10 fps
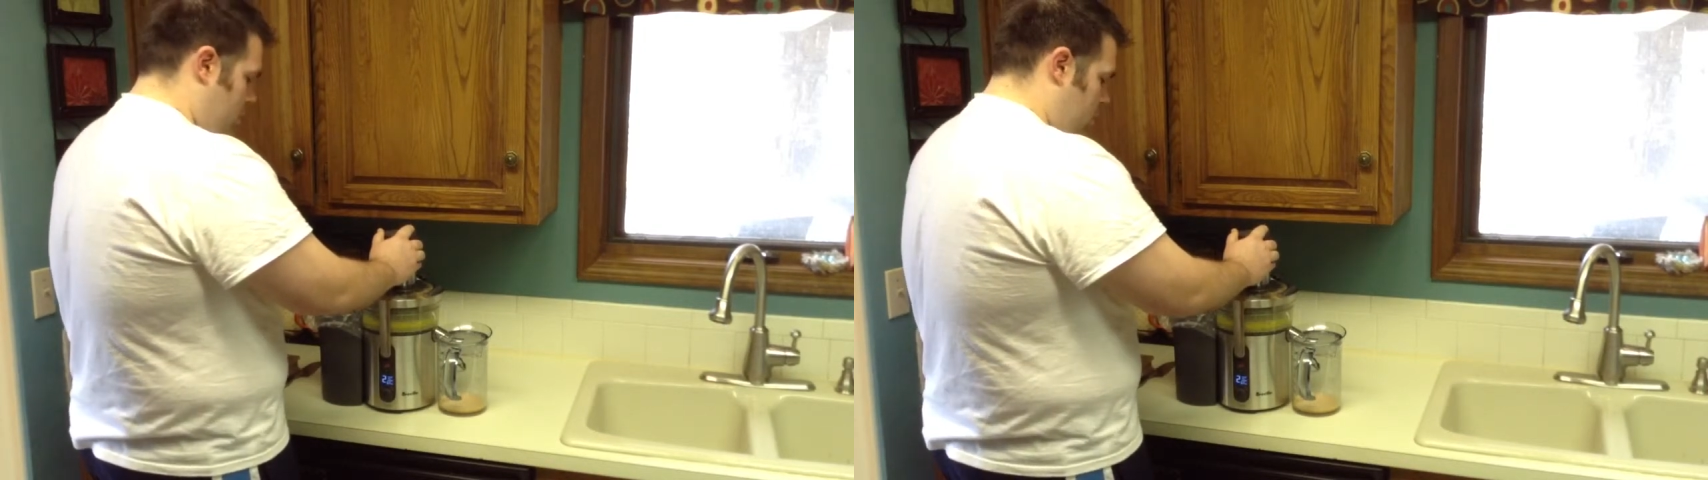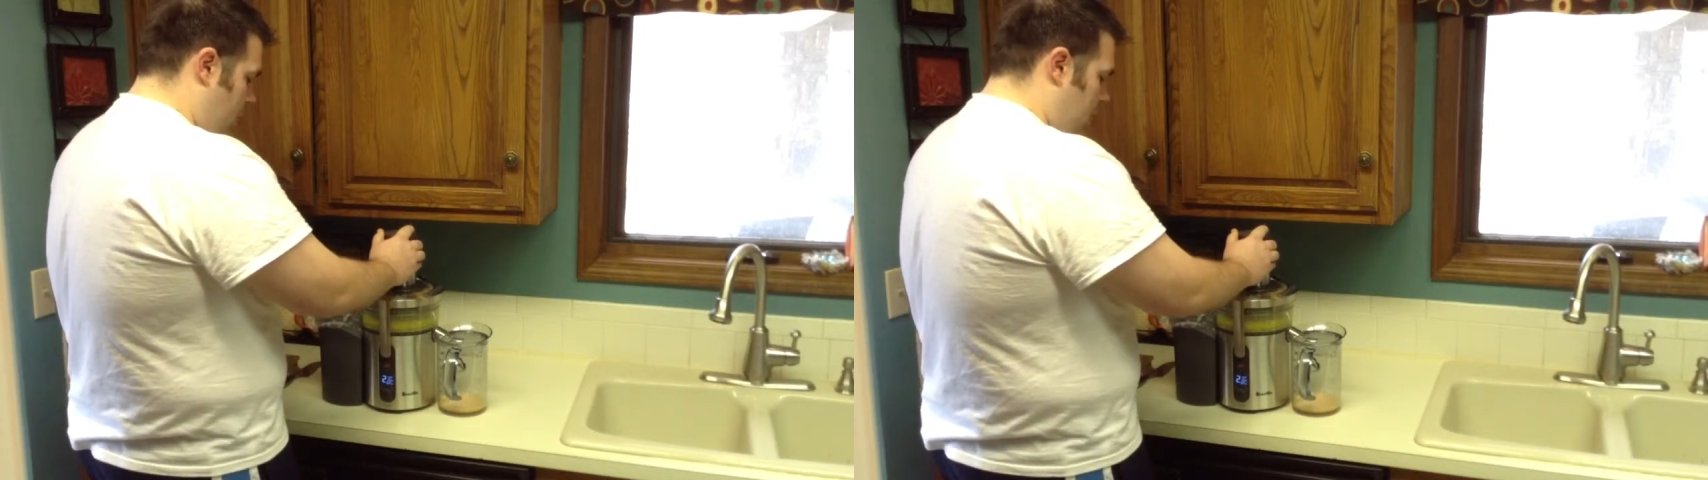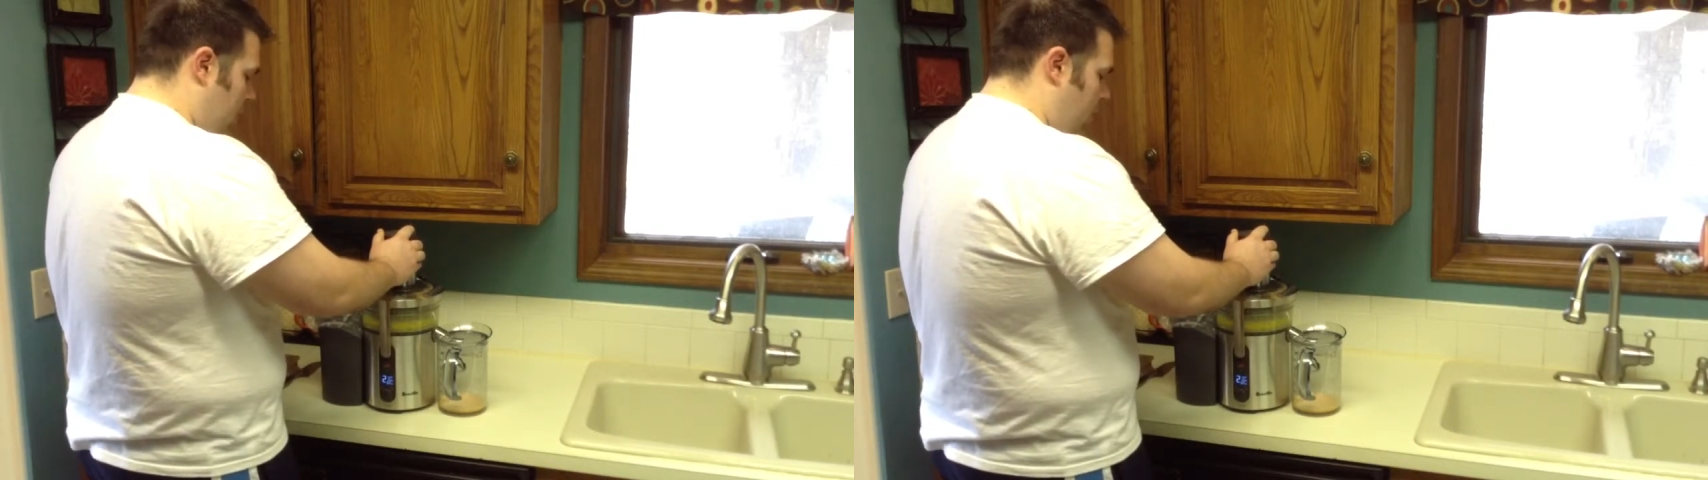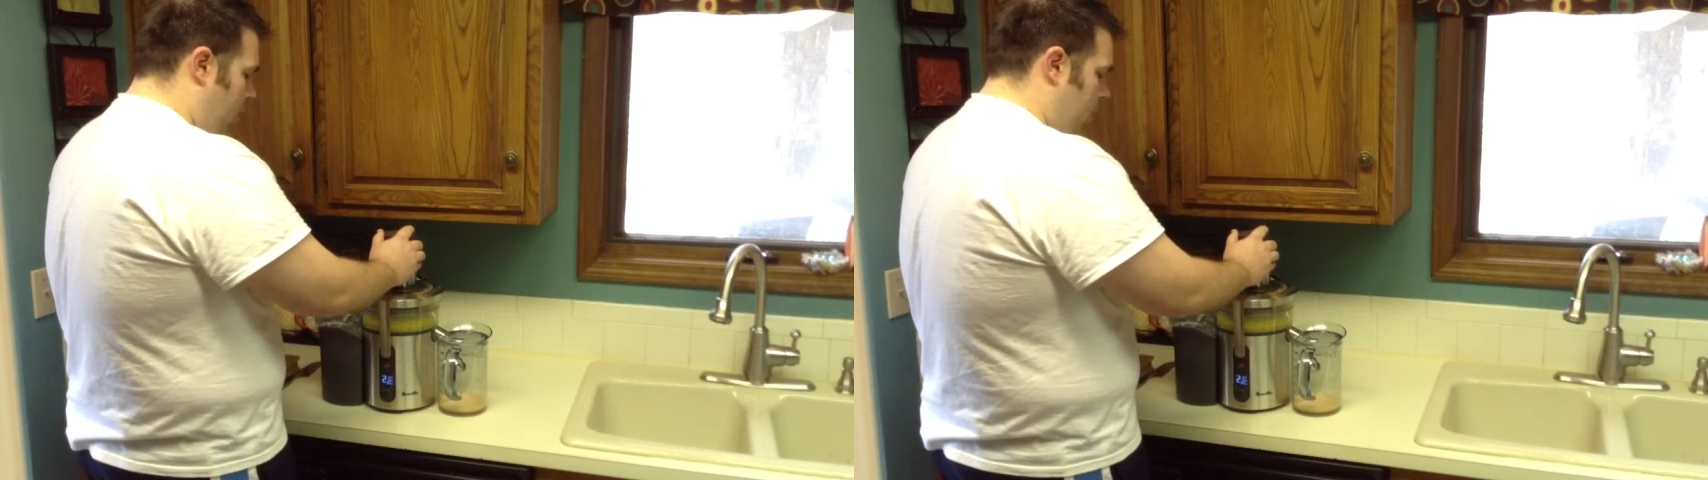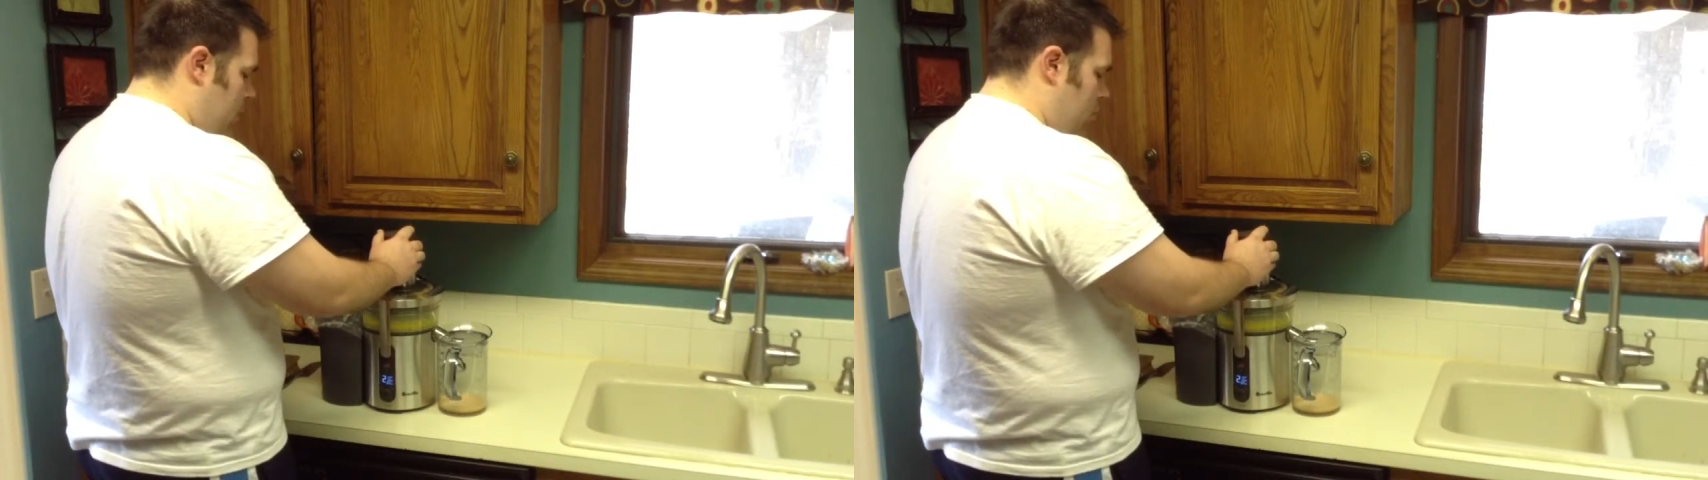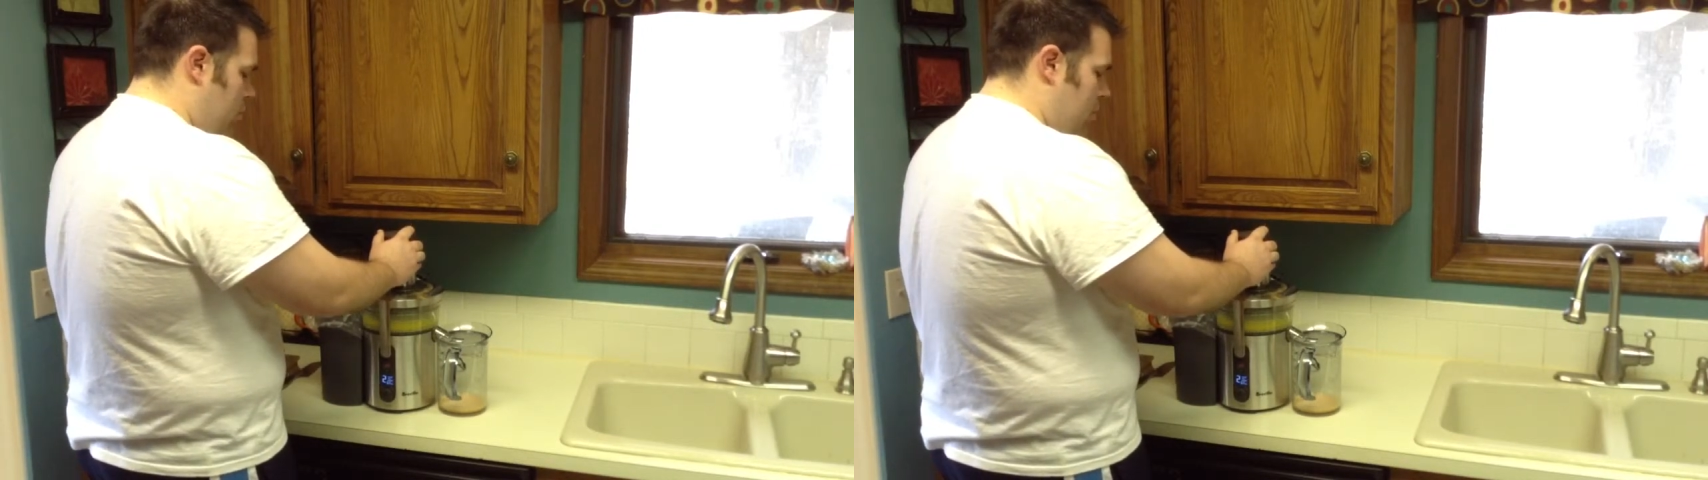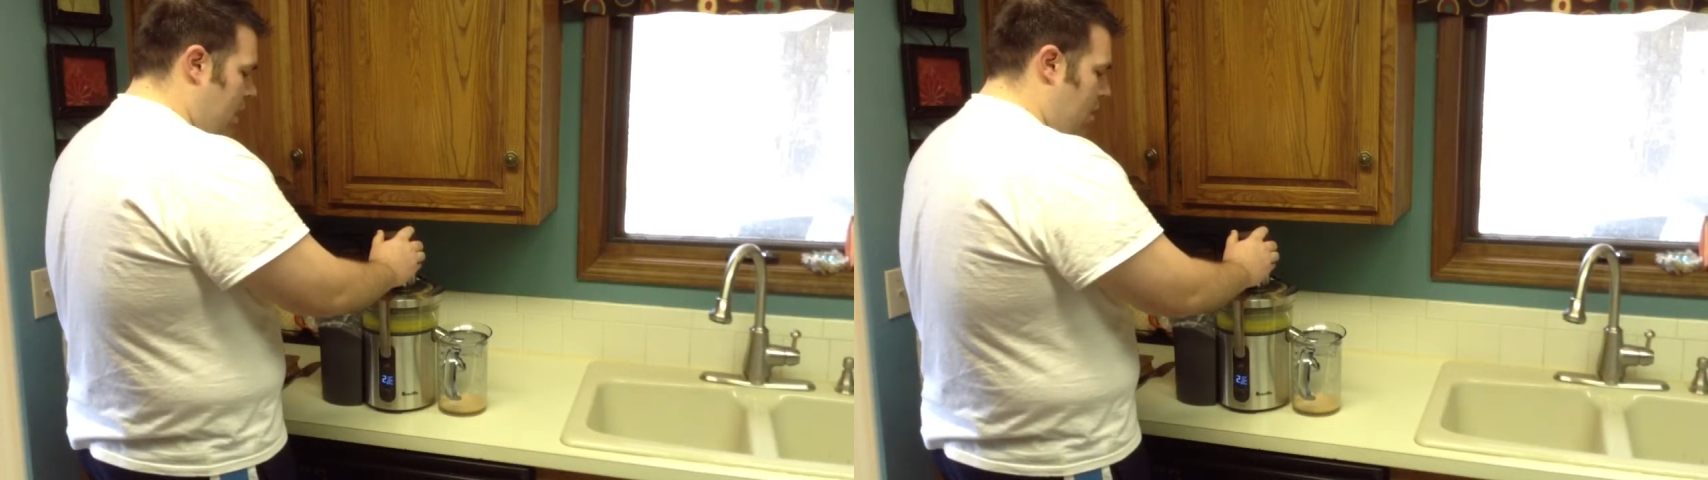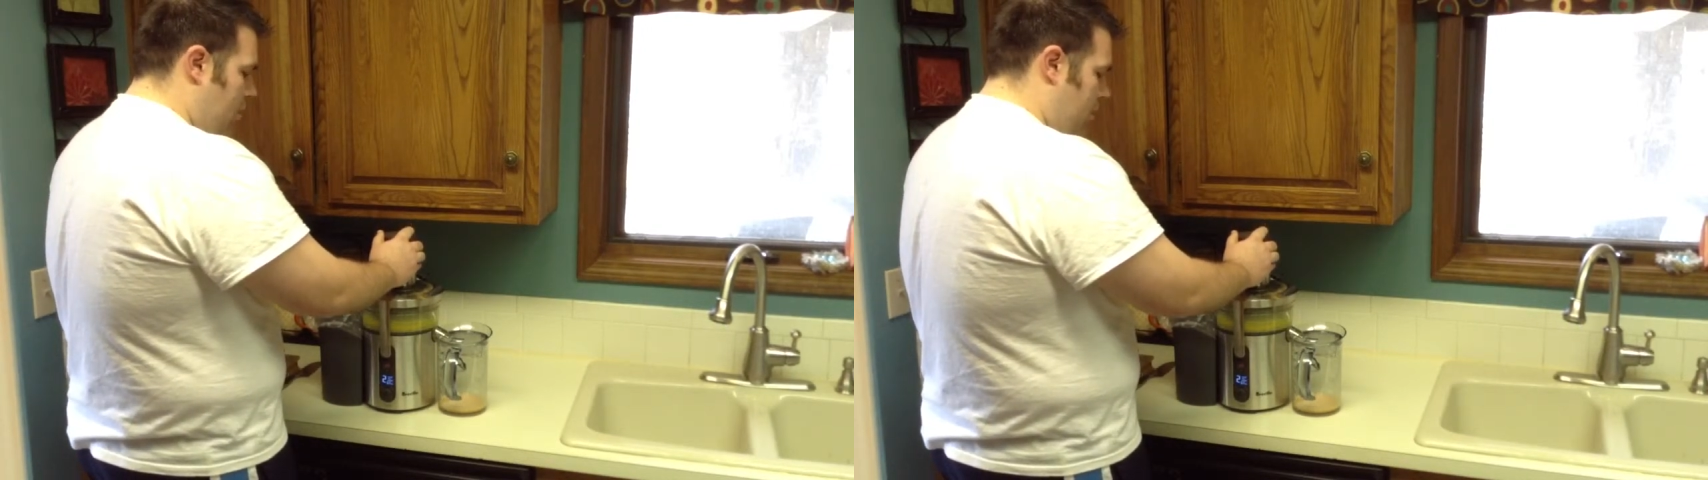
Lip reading: trying to get the most juice out.